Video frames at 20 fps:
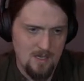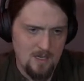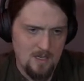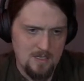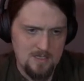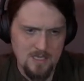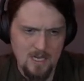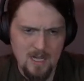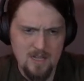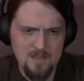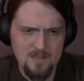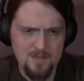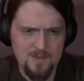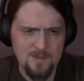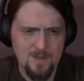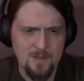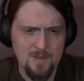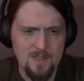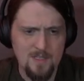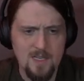And as
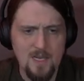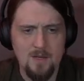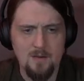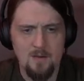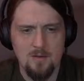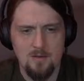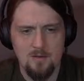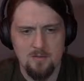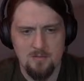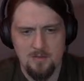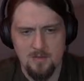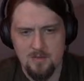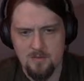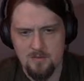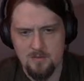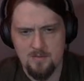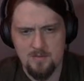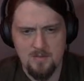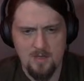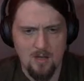for the narrow
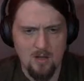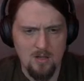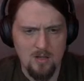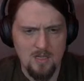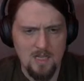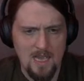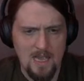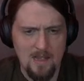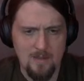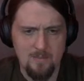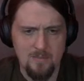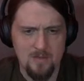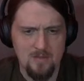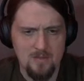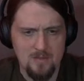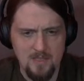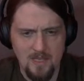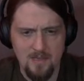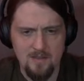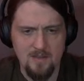road, all
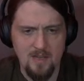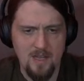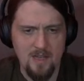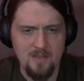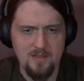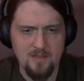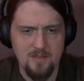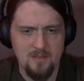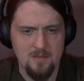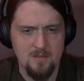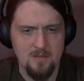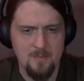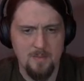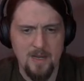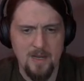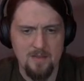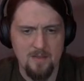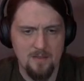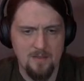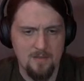hampered and hindered
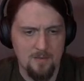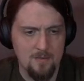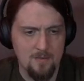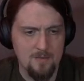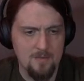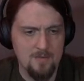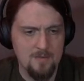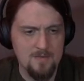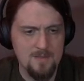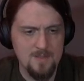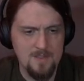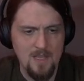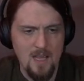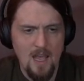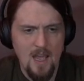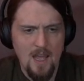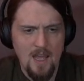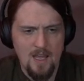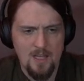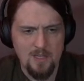by the thorns
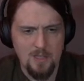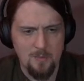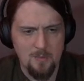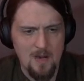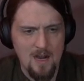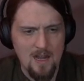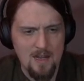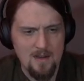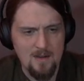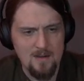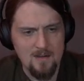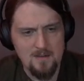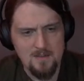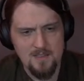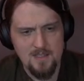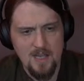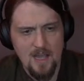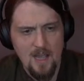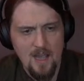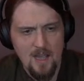and the
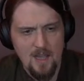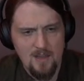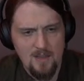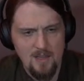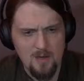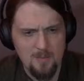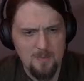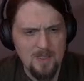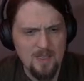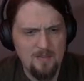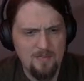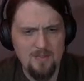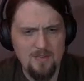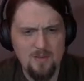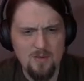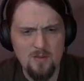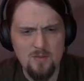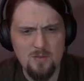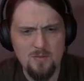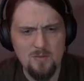briars, there be
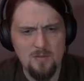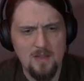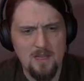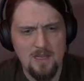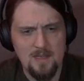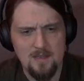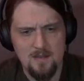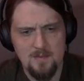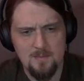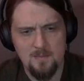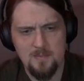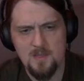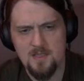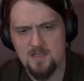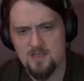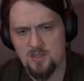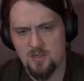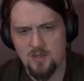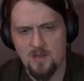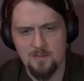few that be
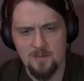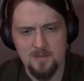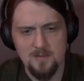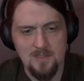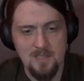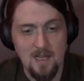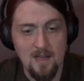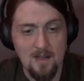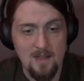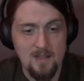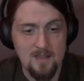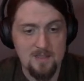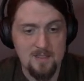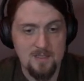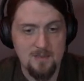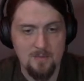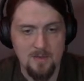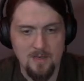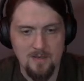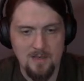troubled to
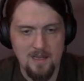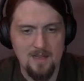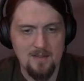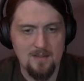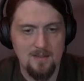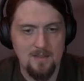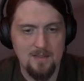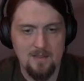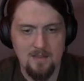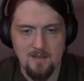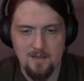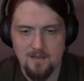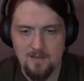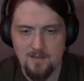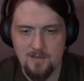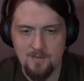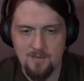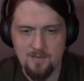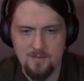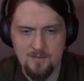ask where that leadeth
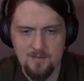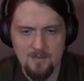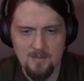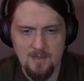to.